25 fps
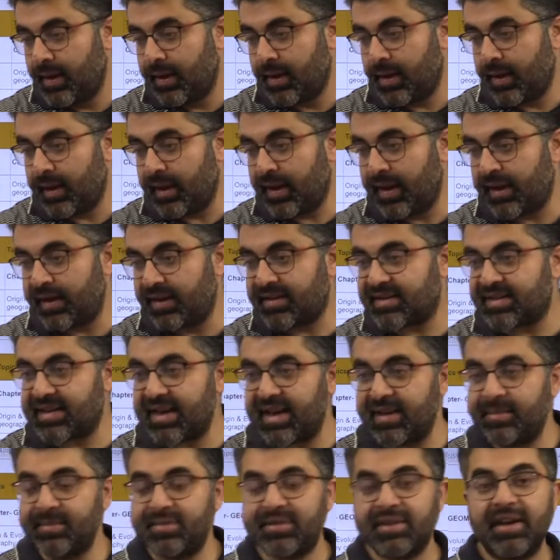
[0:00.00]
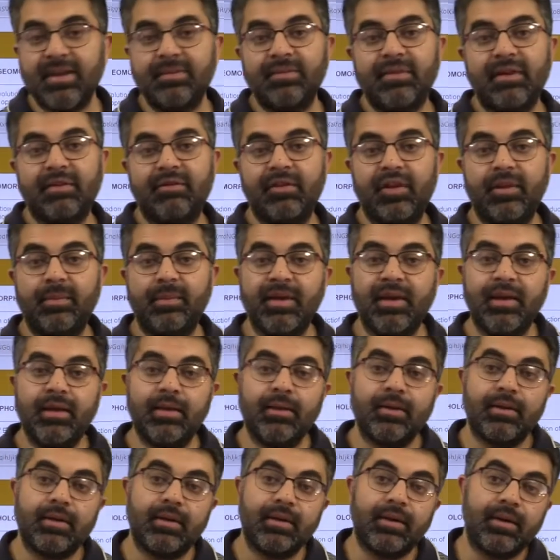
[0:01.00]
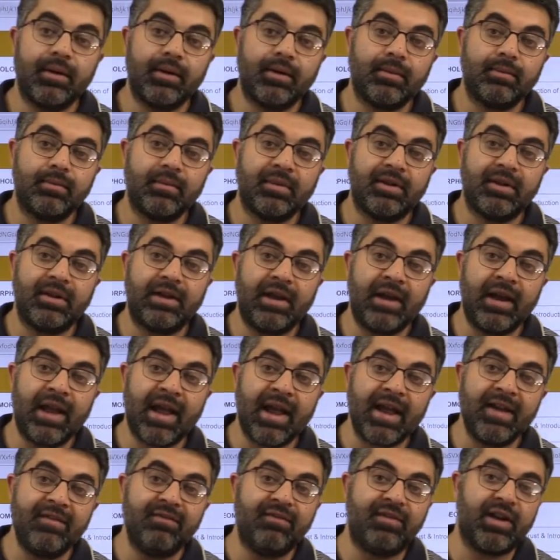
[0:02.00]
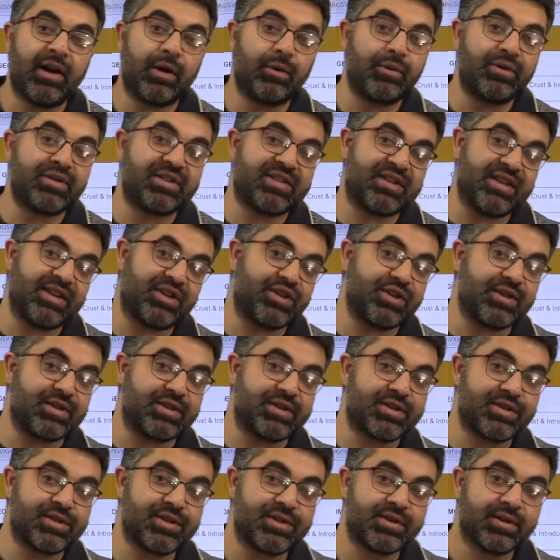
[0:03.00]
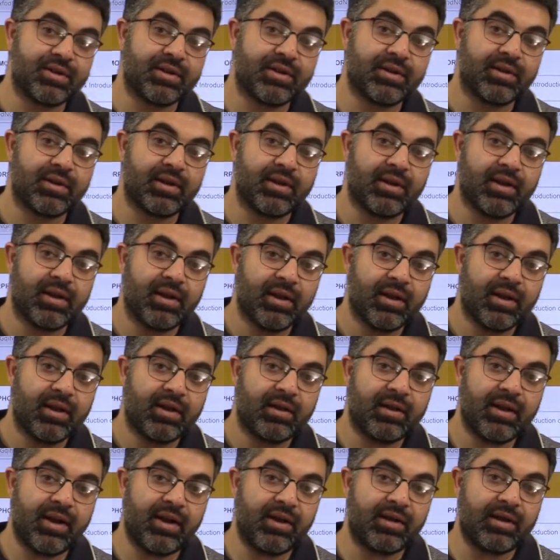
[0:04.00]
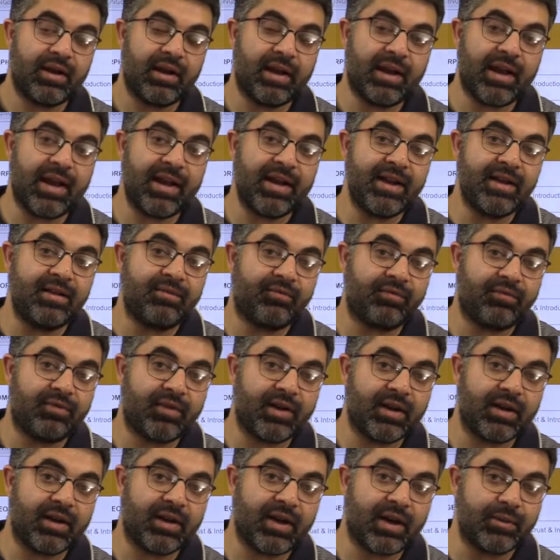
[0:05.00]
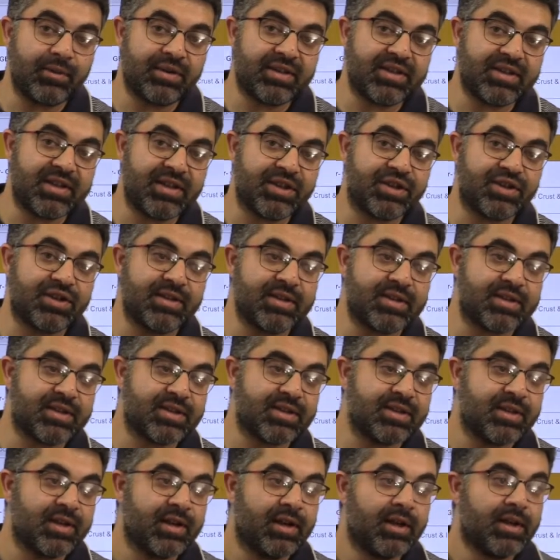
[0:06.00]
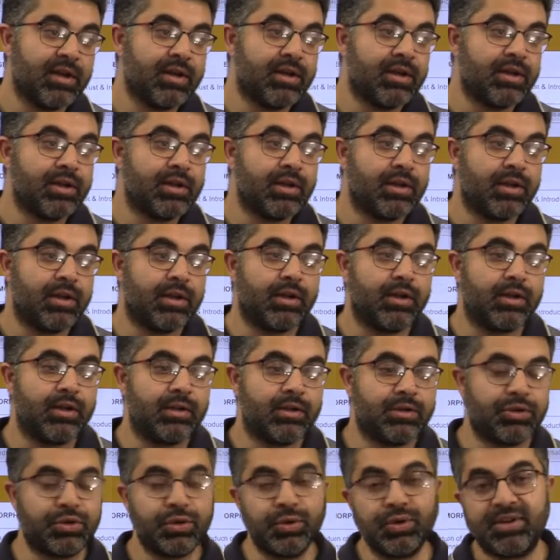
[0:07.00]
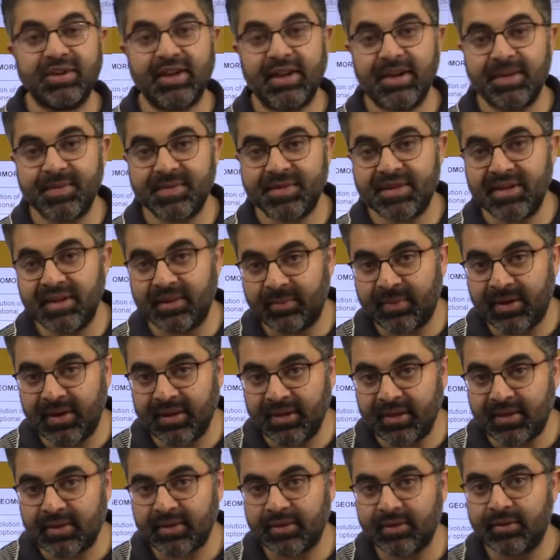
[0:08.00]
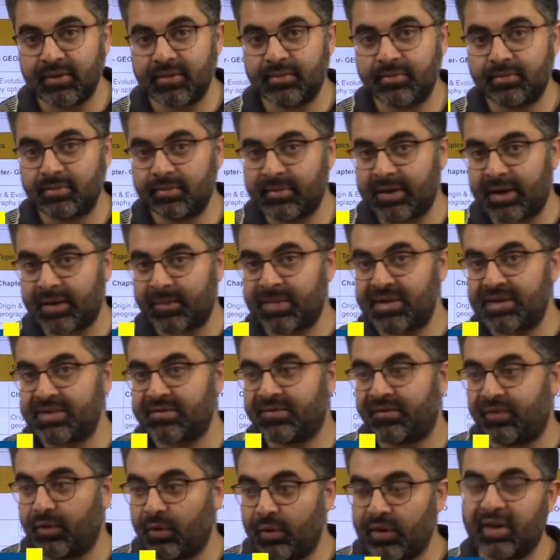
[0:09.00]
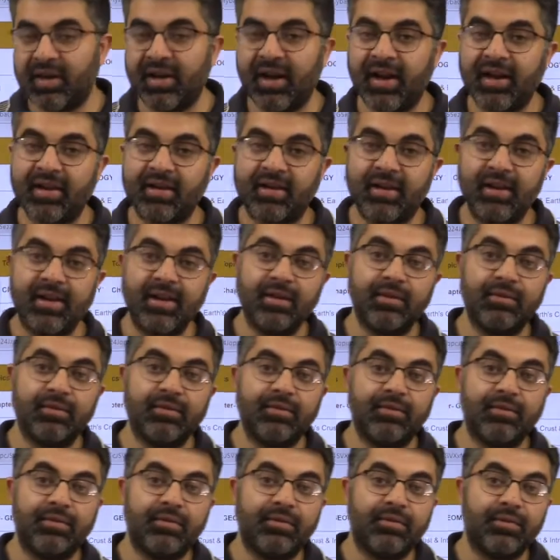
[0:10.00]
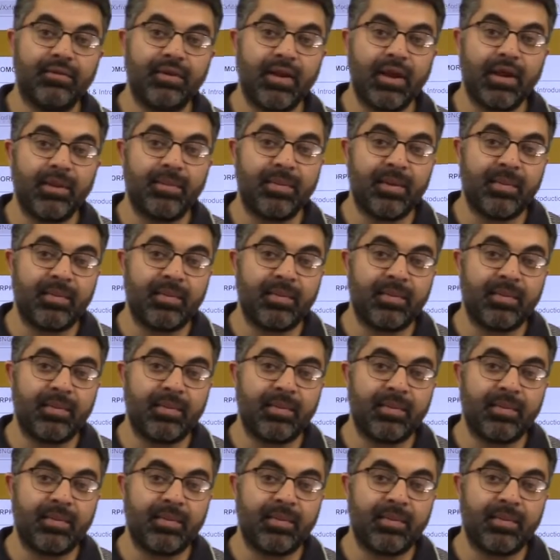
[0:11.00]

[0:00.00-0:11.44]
At the same time, there will be live doubt sessions, right? Live doubt sessions 2 times in a month. That means fortnightly. We'll be